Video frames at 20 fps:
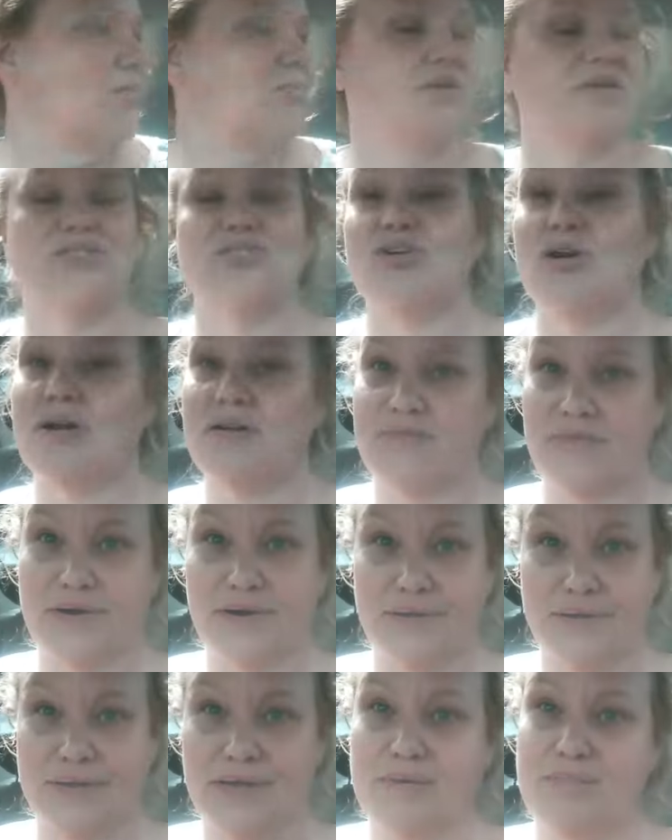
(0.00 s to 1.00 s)
I'm going to try to
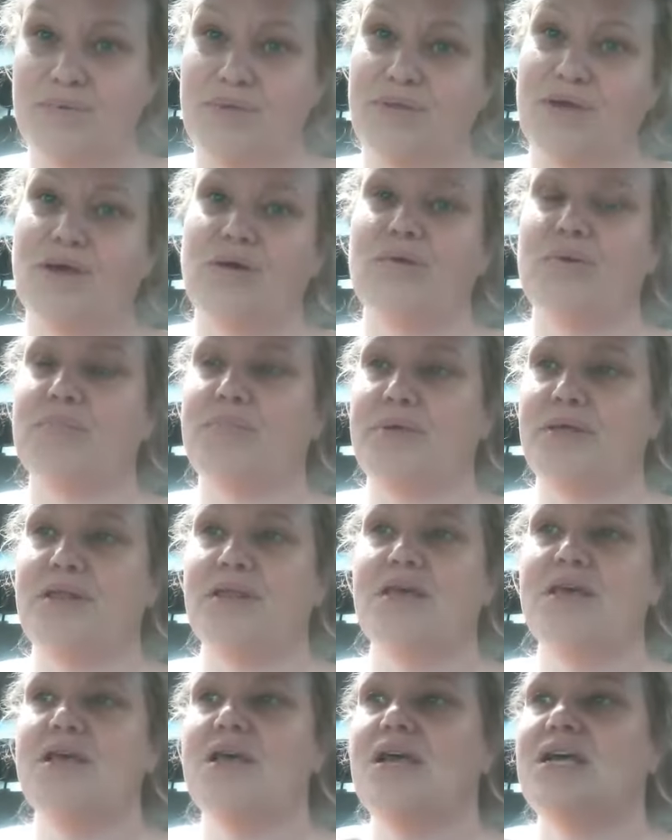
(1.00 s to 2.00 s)
find a link below and put,
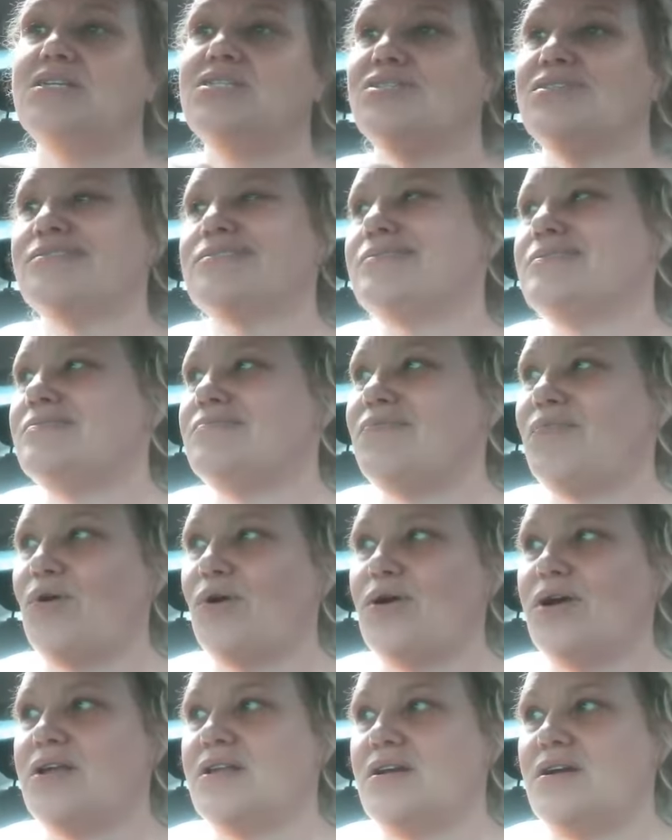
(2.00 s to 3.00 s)
just
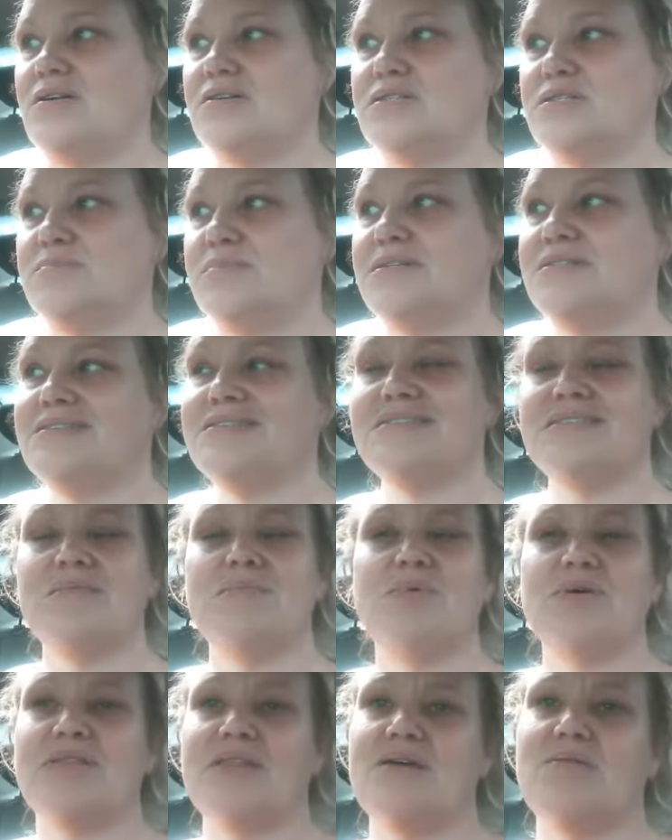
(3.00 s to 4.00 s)
for encouragement to
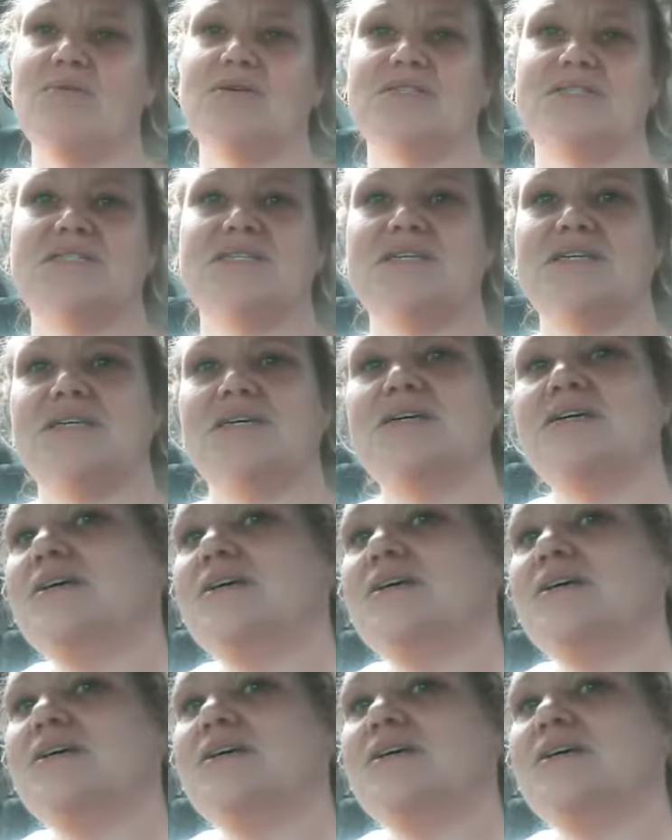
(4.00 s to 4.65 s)
someone that wants to